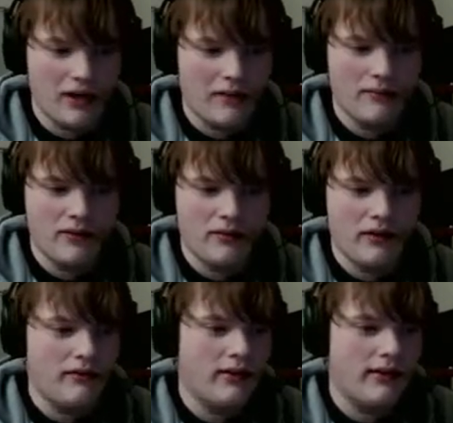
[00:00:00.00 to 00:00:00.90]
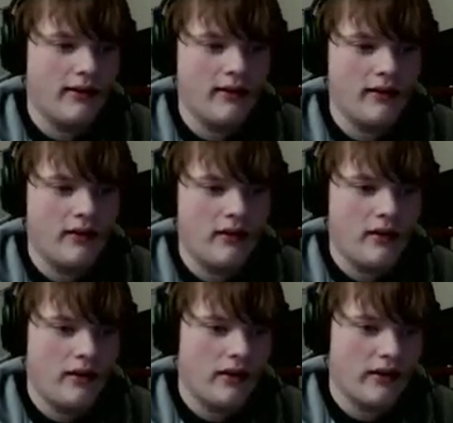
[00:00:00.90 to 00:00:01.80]
Probably will.
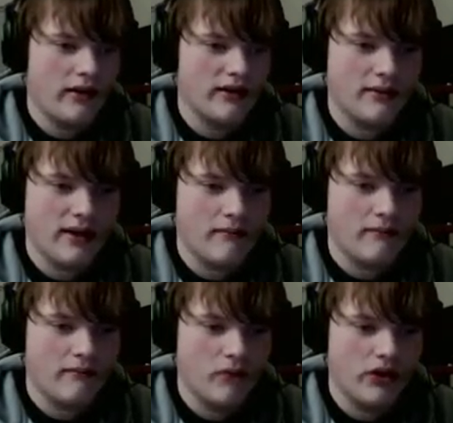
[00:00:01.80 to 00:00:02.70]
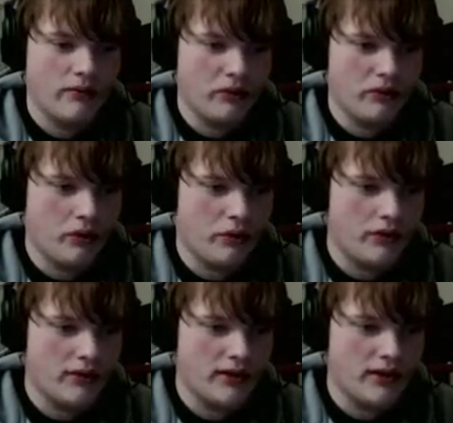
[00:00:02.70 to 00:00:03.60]
Okay, so we got multiple
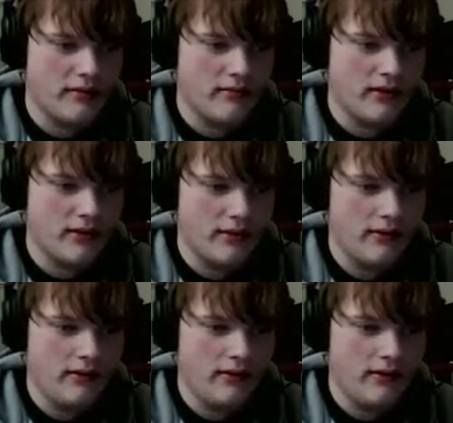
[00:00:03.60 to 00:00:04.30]
doors, it seems.